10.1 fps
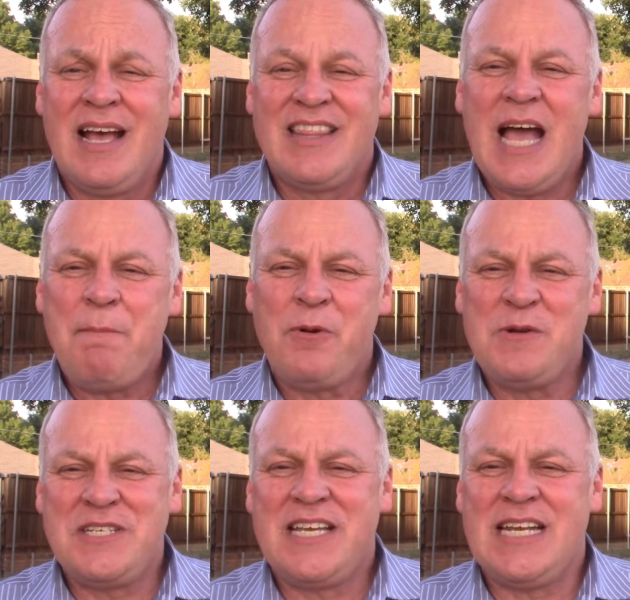That
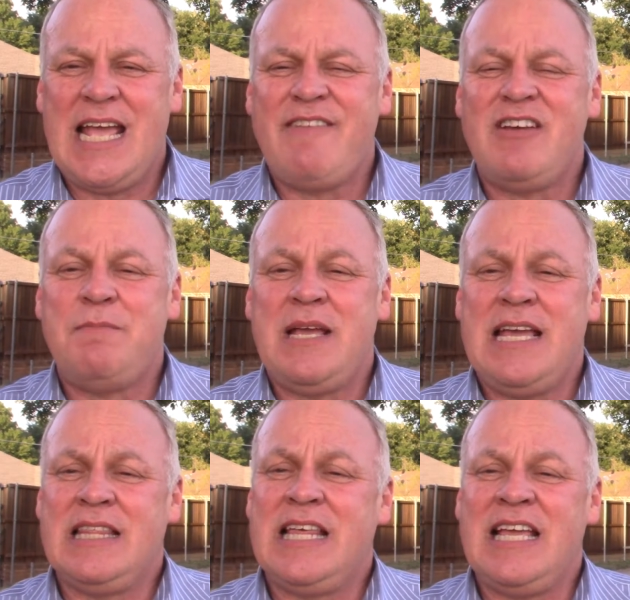person can even
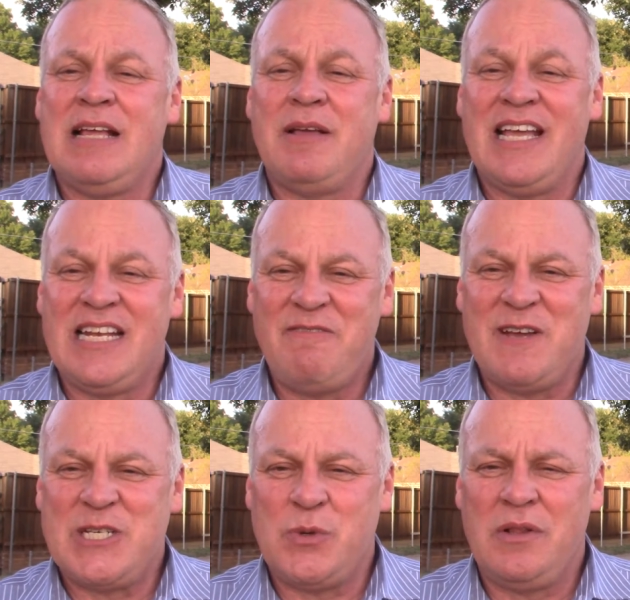be the
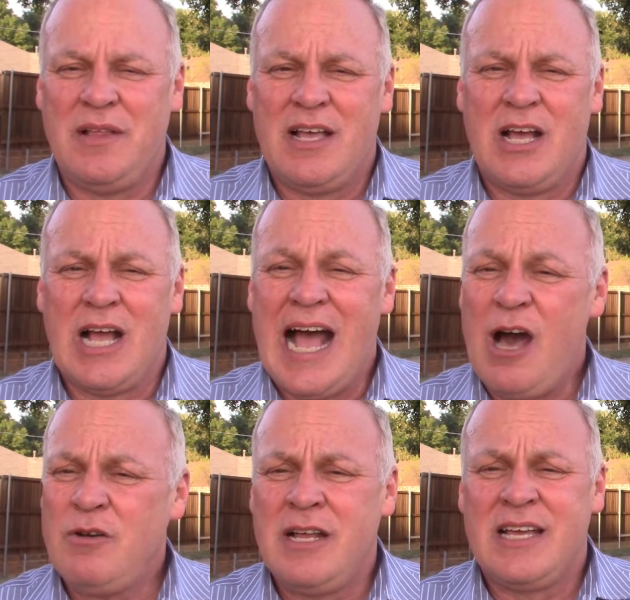individual
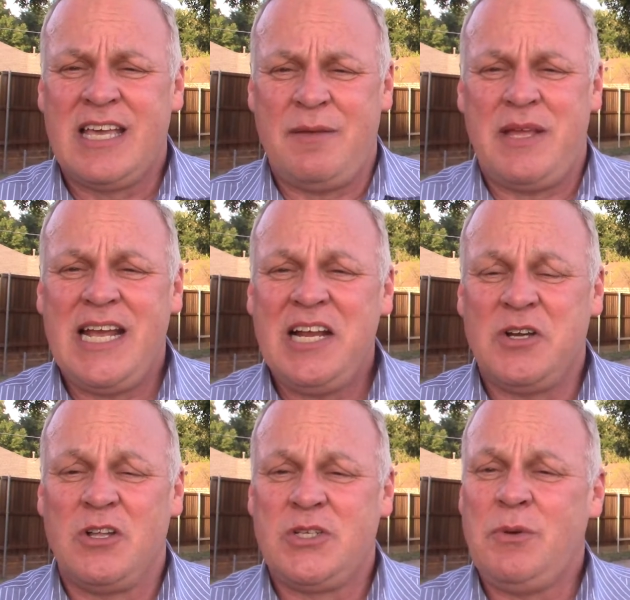out committing
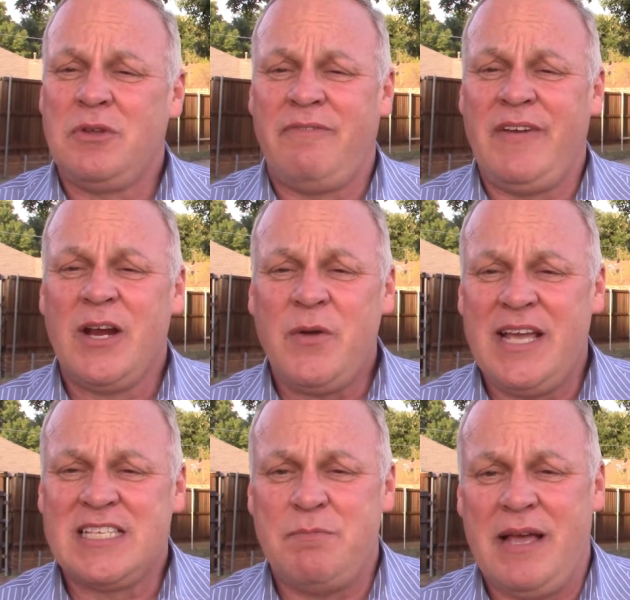adultery with
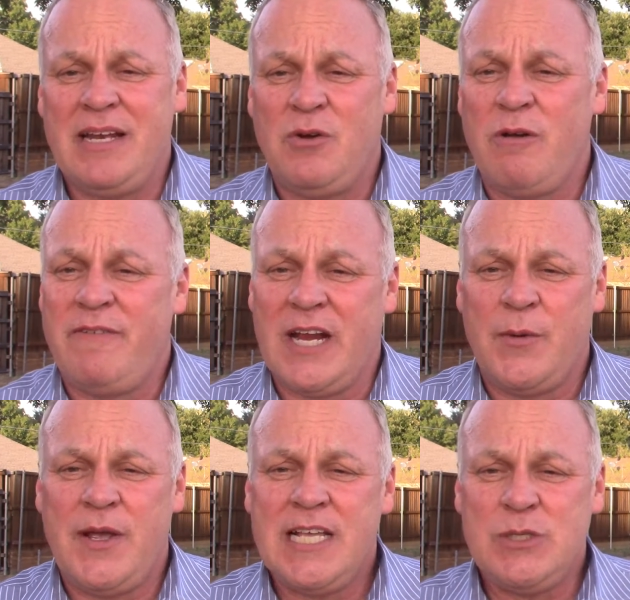various men or
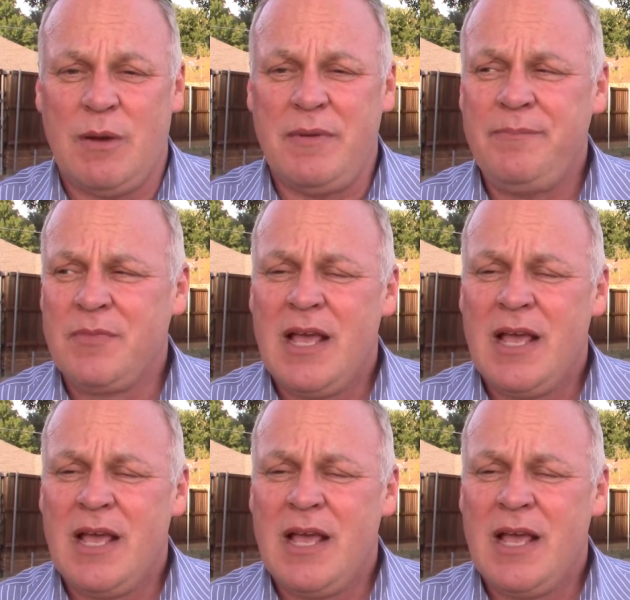various women.